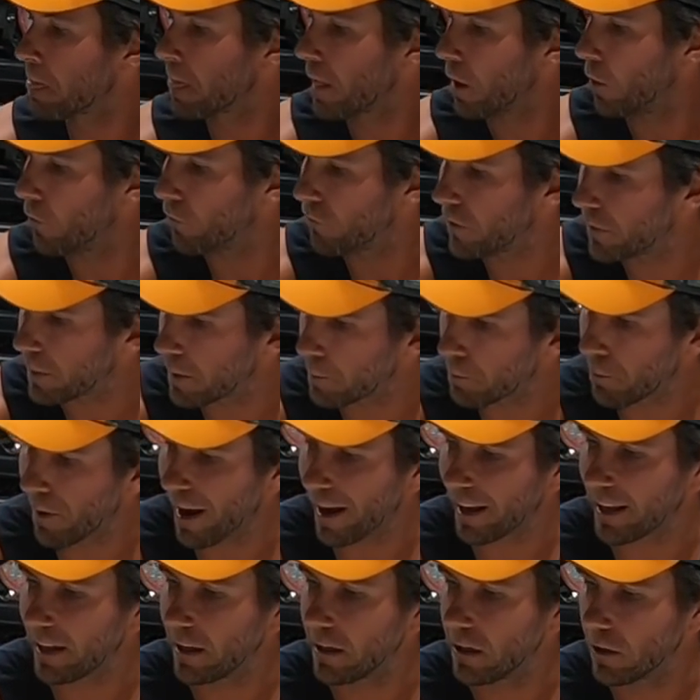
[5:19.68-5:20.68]
I'll fit the
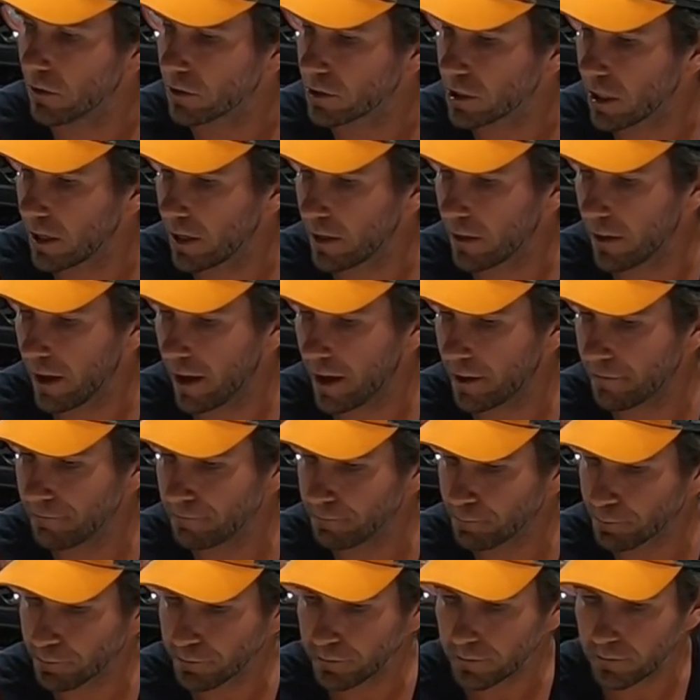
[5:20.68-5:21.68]
bracket, I'll show you that.
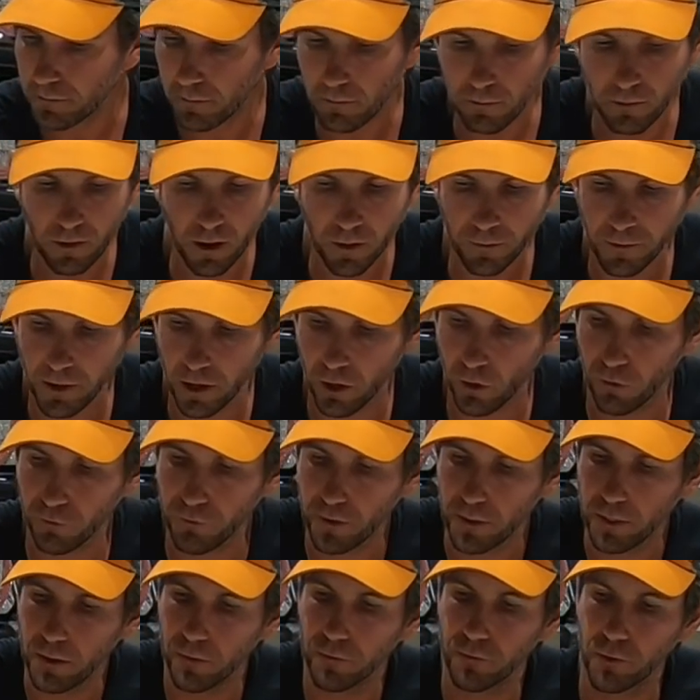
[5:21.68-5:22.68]
Then I'll
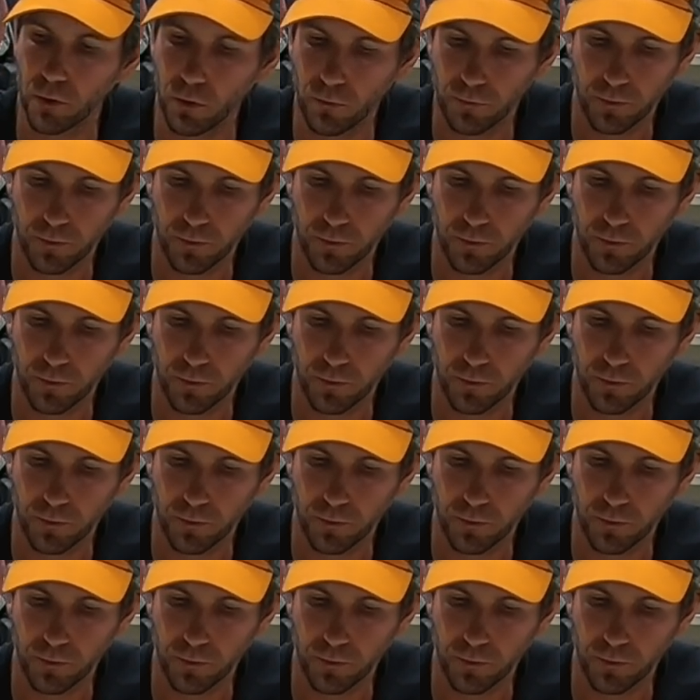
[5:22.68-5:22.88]
fit the fuel